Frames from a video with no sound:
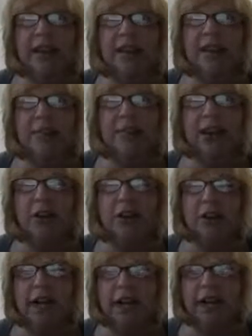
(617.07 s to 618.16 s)
as compared
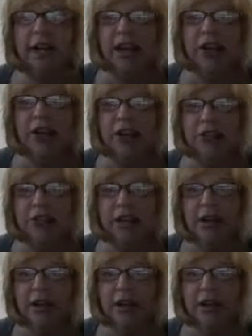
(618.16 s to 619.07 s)
to high adherers,